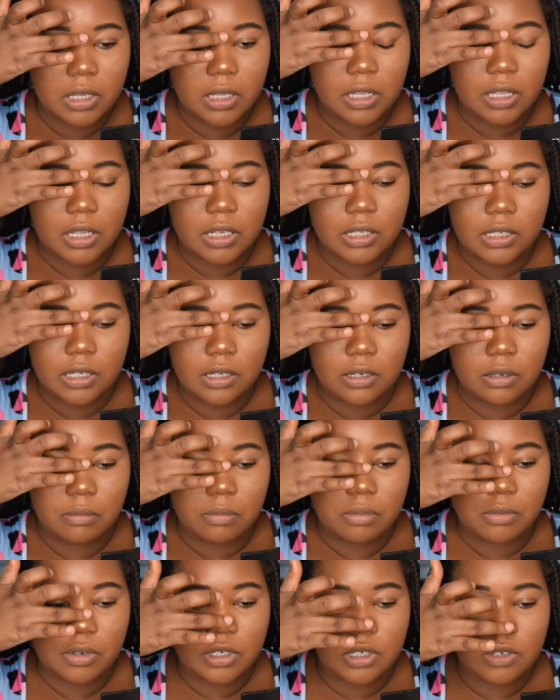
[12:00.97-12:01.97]
and down the
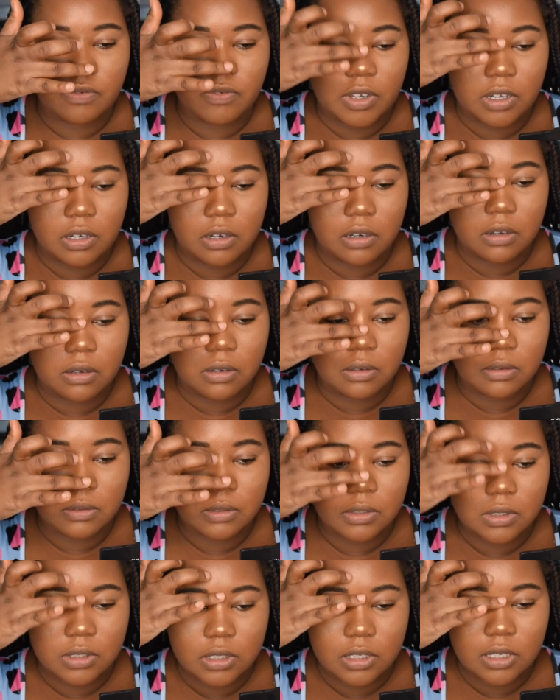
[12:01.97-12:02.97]
bridge of our
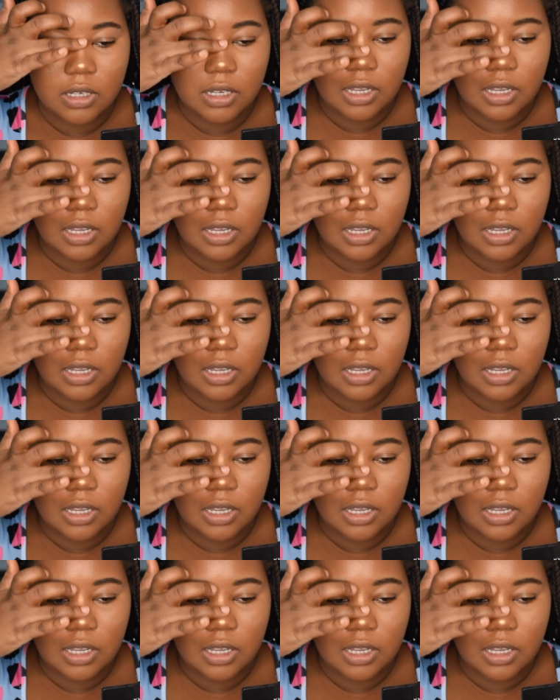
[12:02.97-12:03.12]
nose.